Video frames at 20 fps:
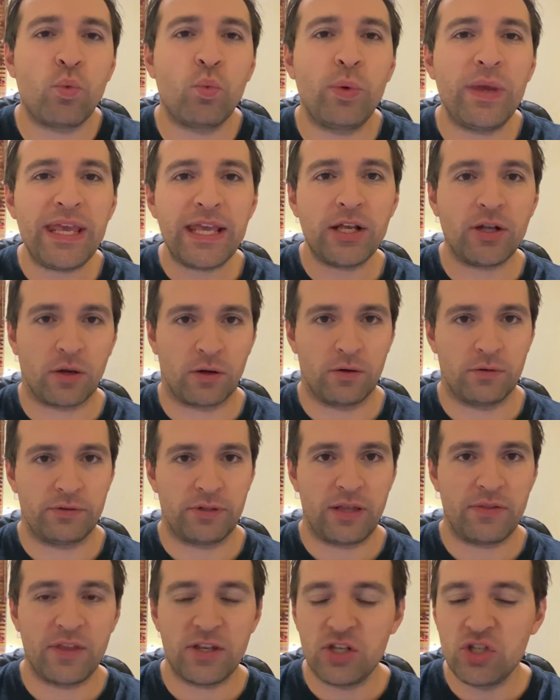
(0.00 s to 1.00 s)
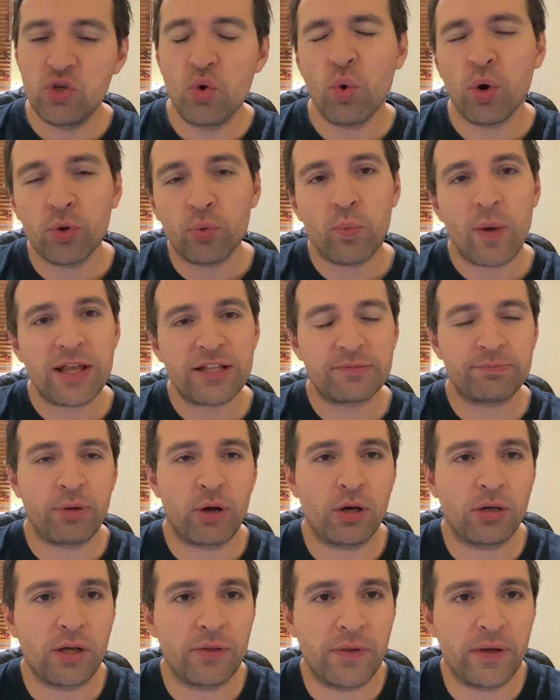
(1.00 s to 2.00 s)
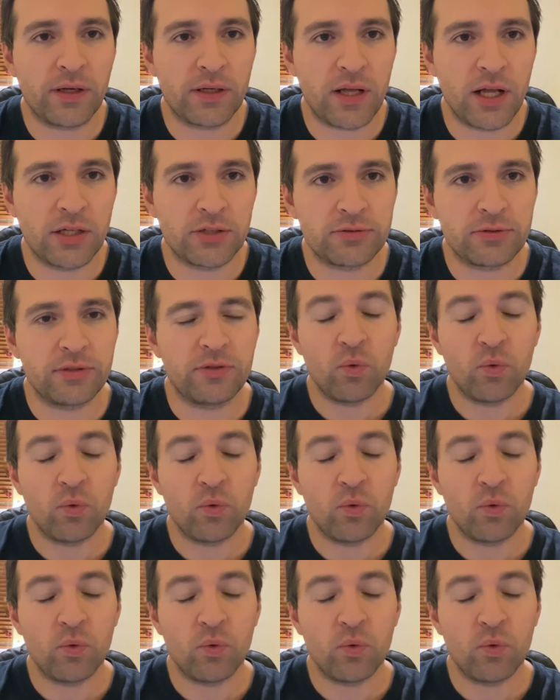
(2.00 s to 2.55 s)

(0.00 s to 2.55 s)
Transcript: Uyghurs in the northwest part of their country.